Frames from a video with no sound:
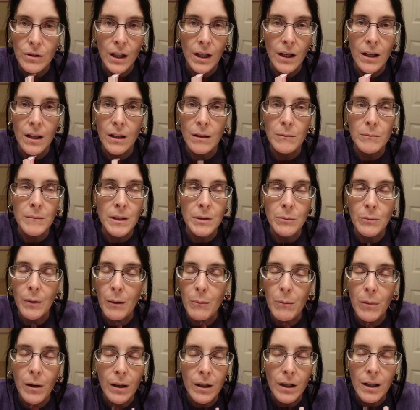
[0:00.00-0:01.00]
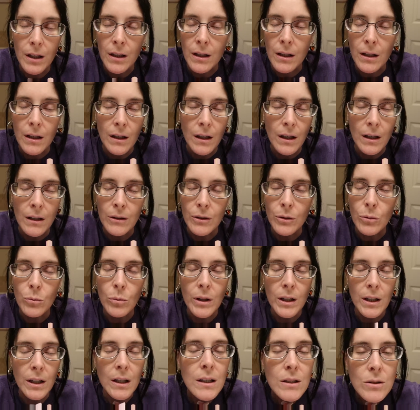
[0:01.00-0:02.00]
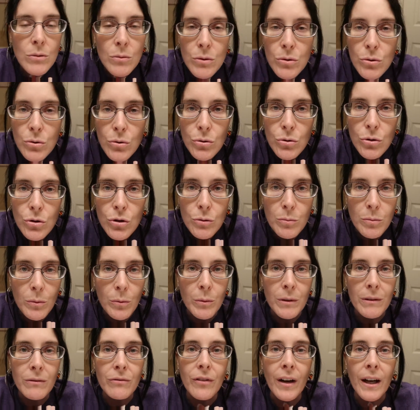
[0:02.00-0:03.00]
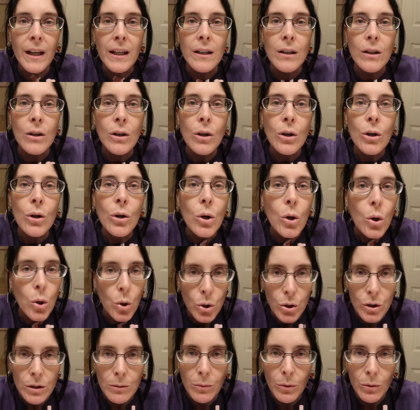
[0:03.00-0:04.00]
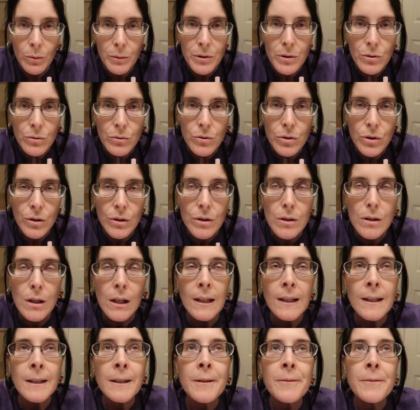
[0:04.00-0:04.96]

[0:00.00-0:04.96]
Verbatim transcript: Like, me and my body, I don't know what it is with sutures, but we fight horrible with sutures.